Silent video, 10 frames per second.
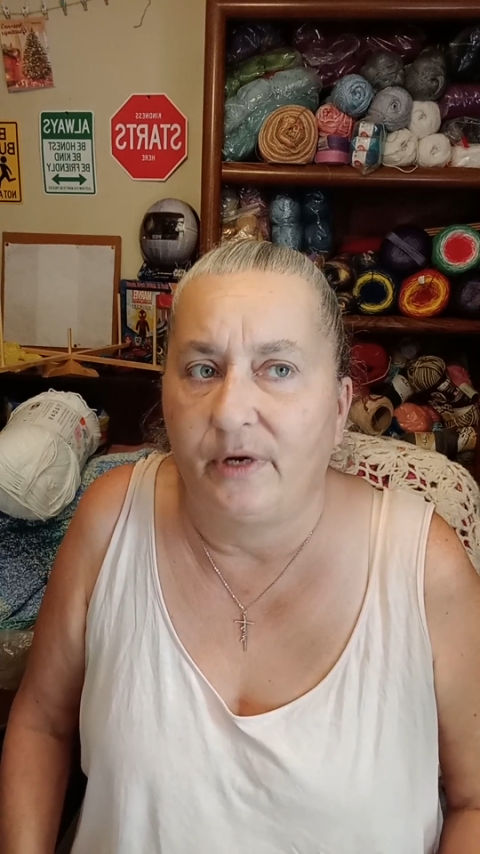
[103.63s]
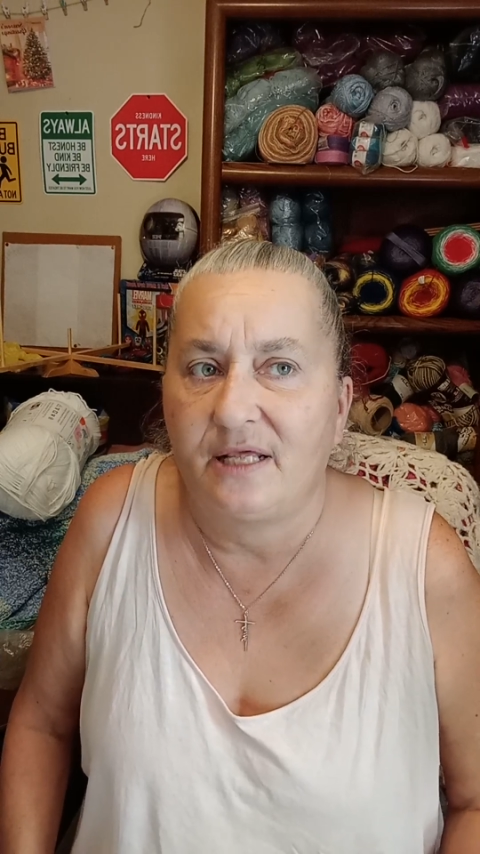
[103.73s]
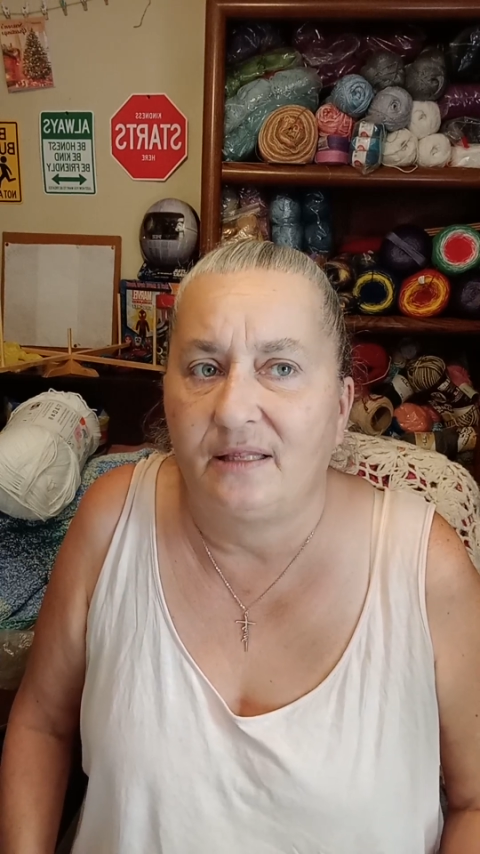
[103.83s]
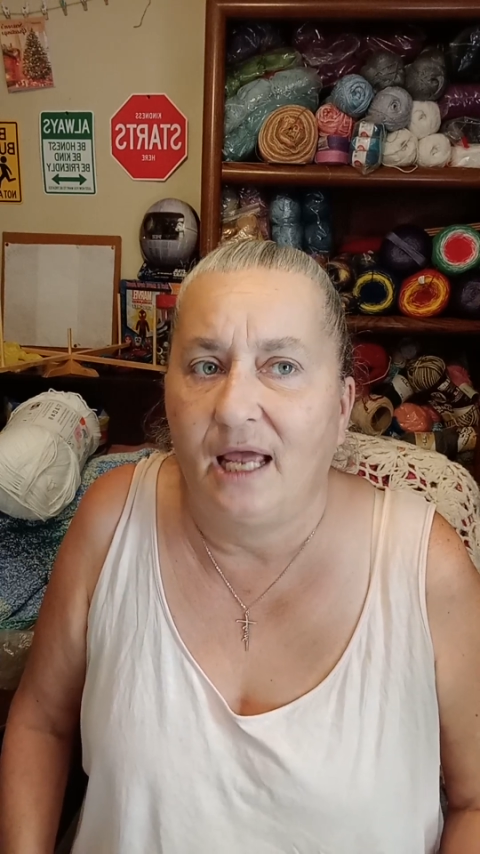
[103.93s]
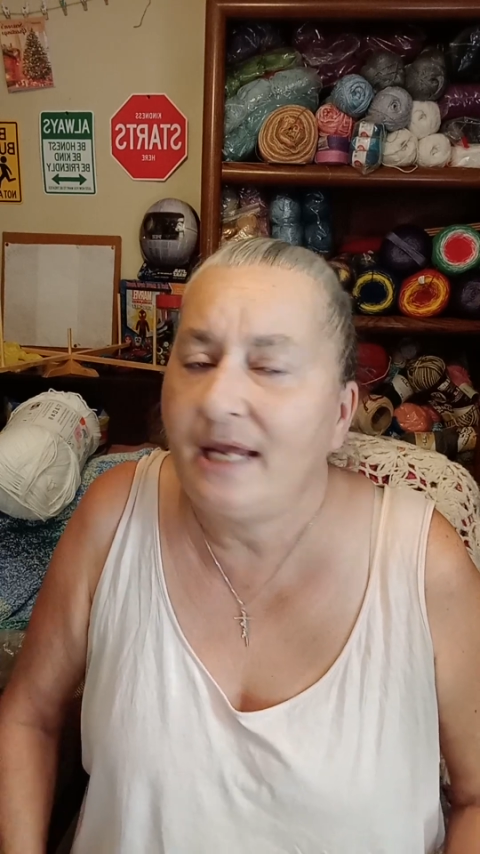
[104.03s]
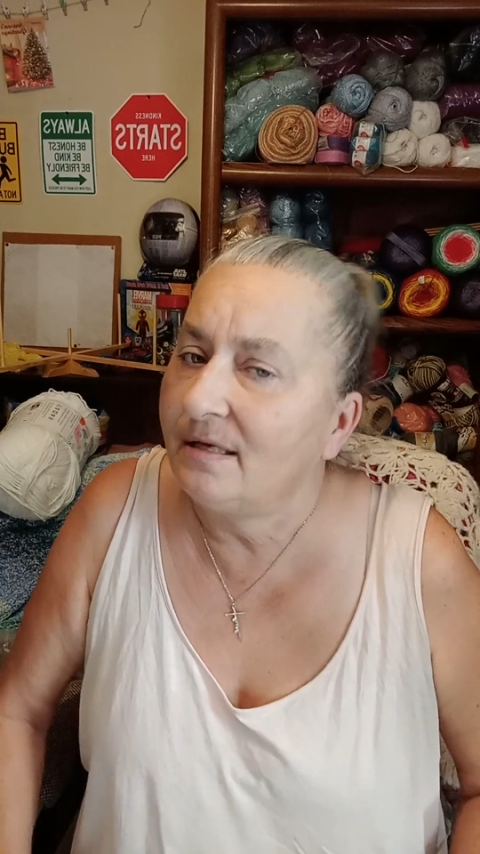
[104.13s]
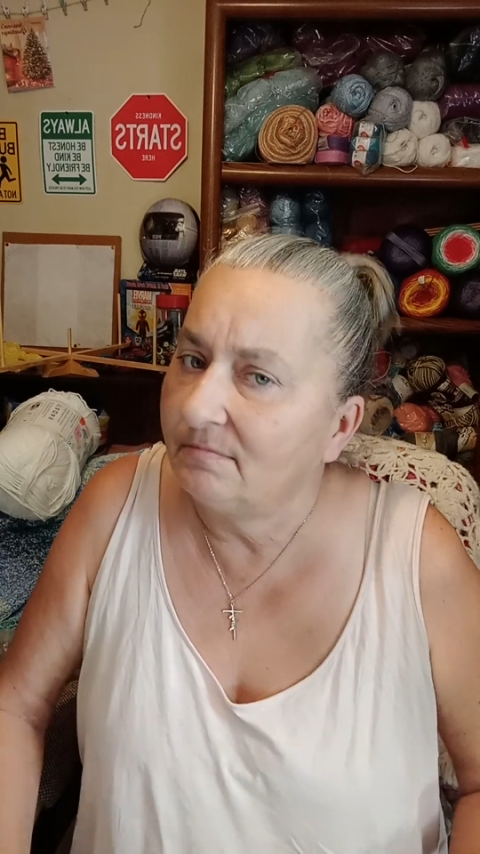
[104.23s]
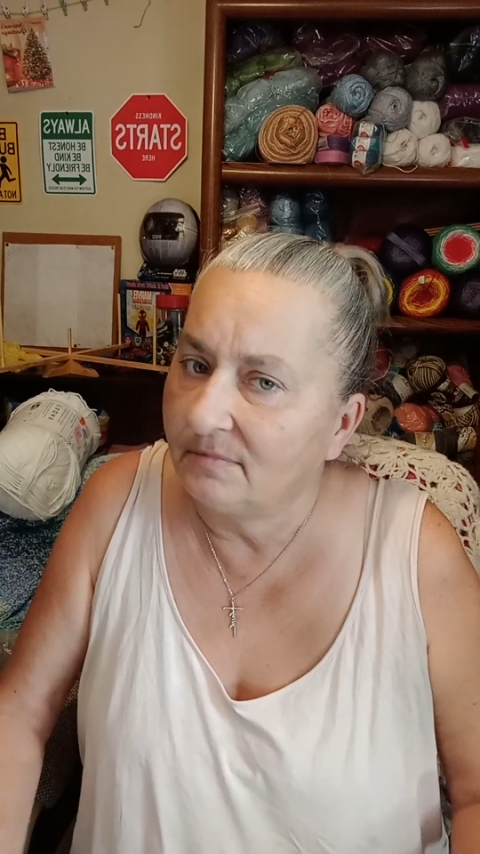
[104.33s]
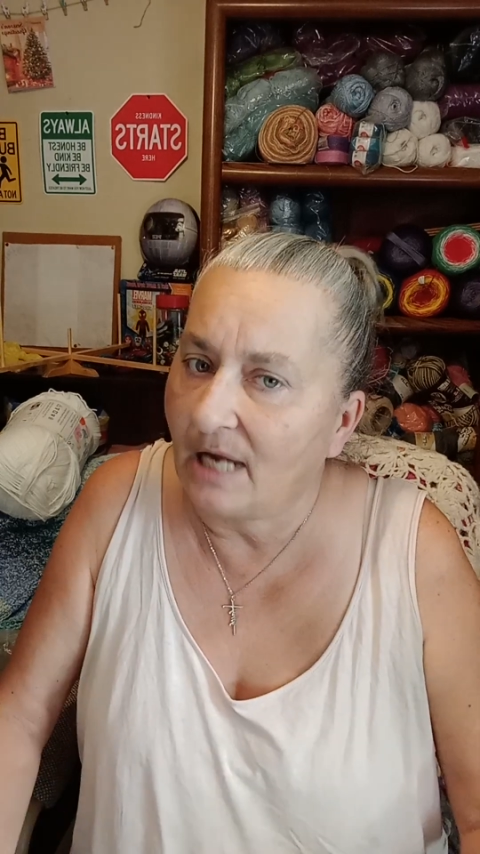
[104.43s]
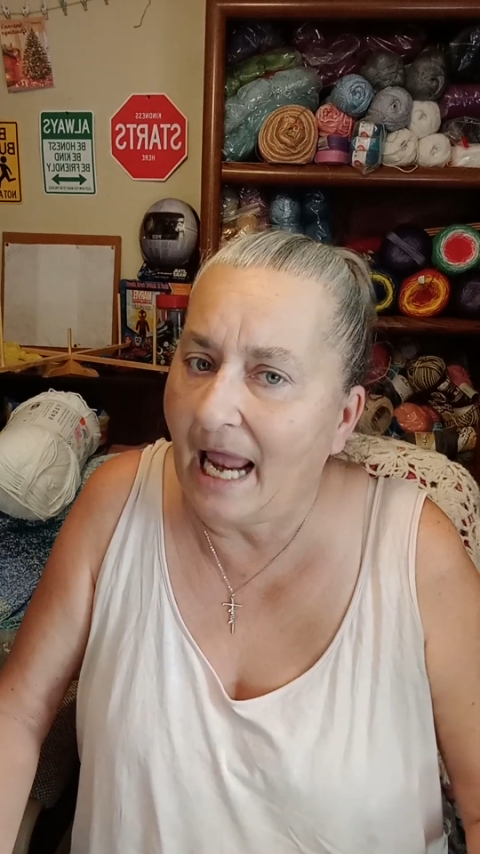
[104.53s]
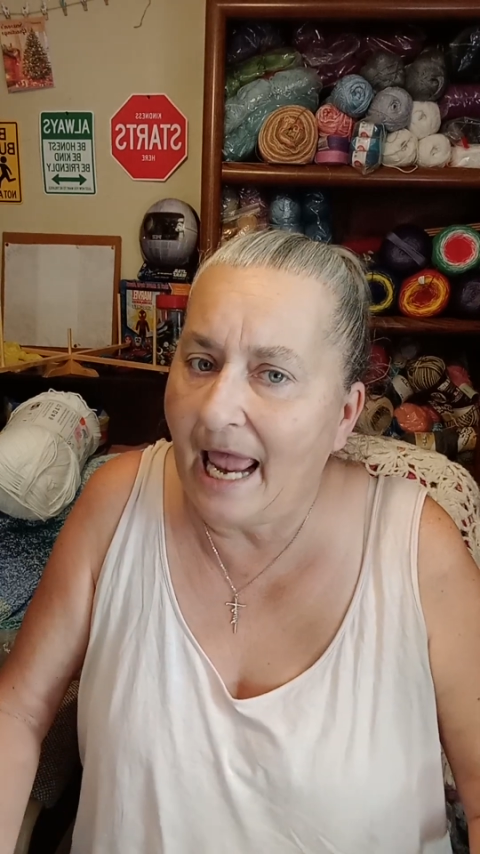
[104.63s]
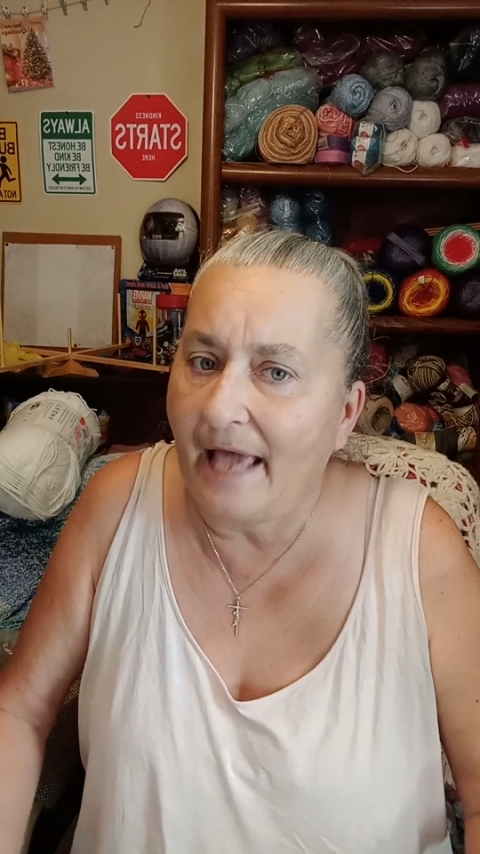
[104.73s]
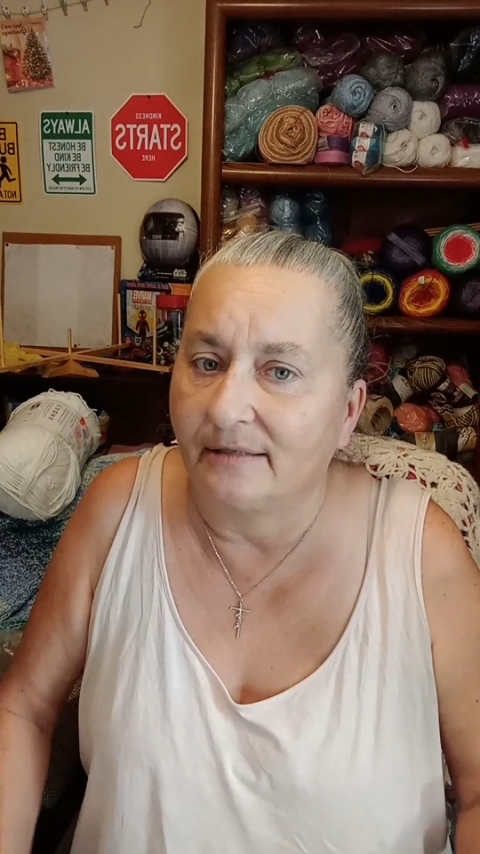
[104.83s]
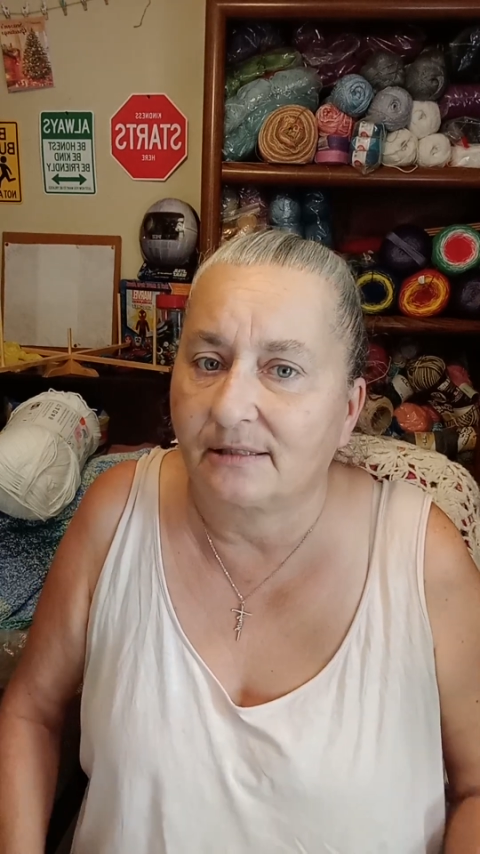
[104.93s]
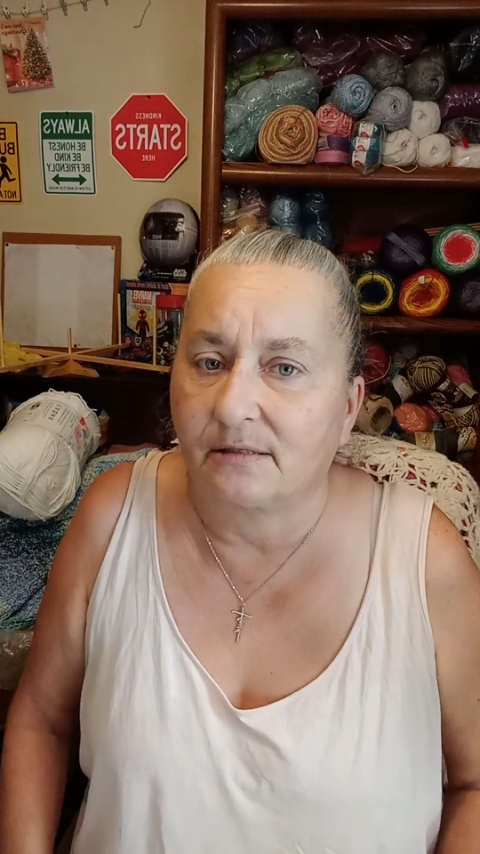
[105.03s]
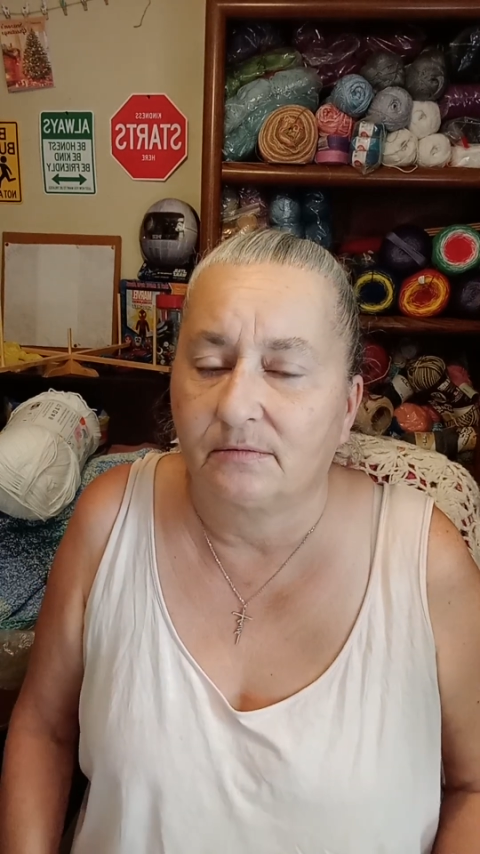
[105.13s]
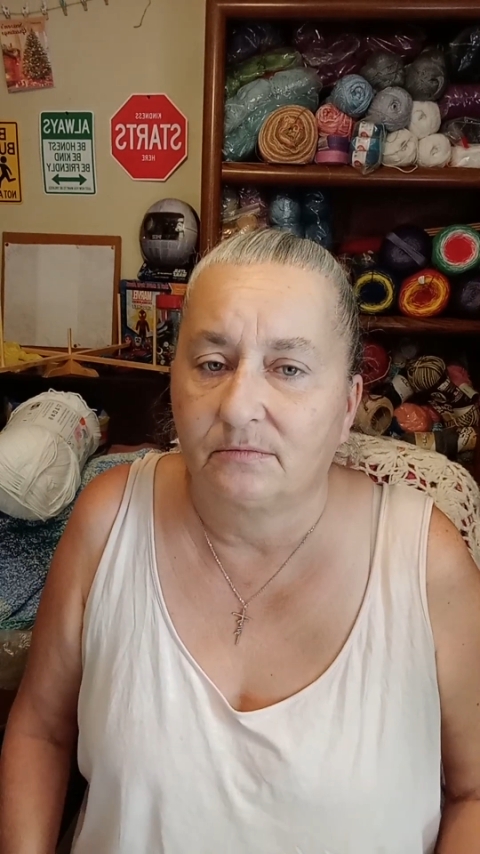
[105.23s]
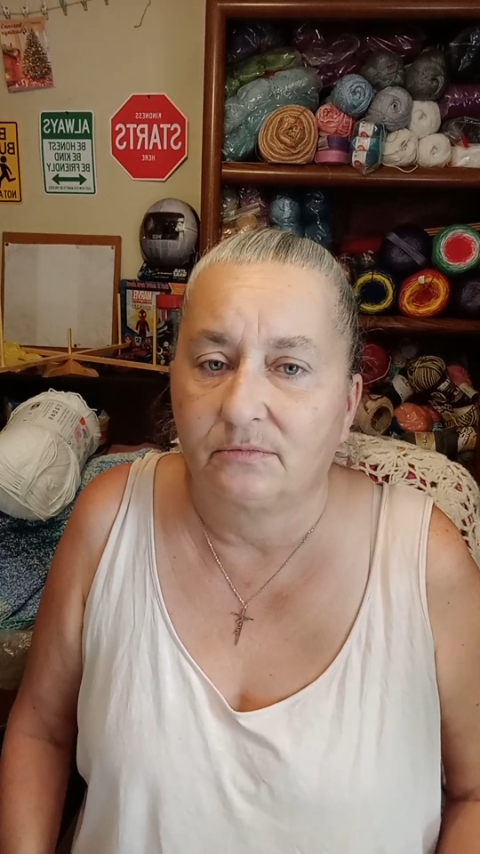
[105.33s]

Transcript: anything, ask.